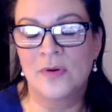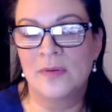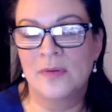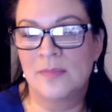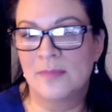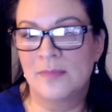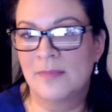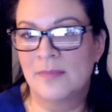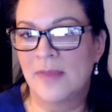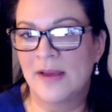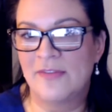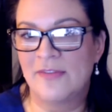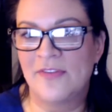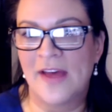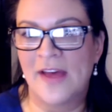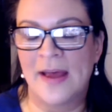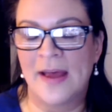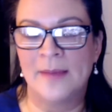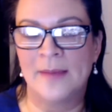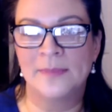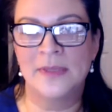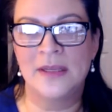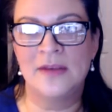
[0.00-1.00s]
my
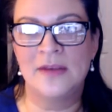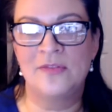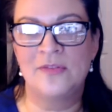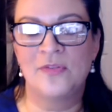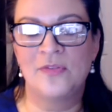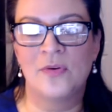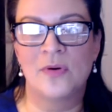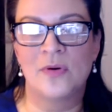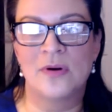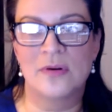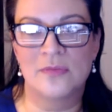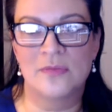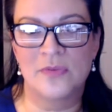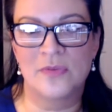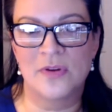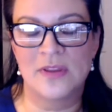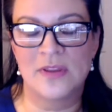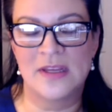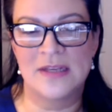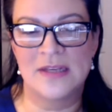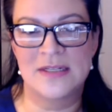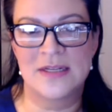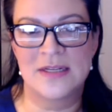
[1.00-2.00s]
family, for
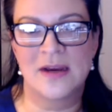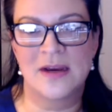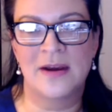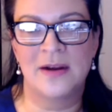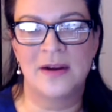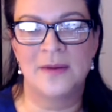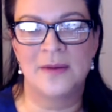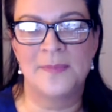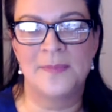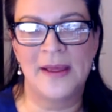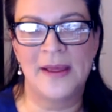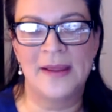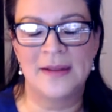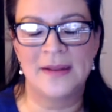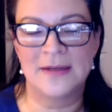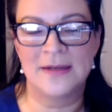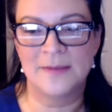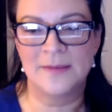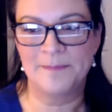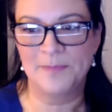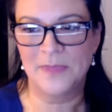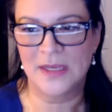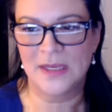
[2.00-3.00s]
the entire band.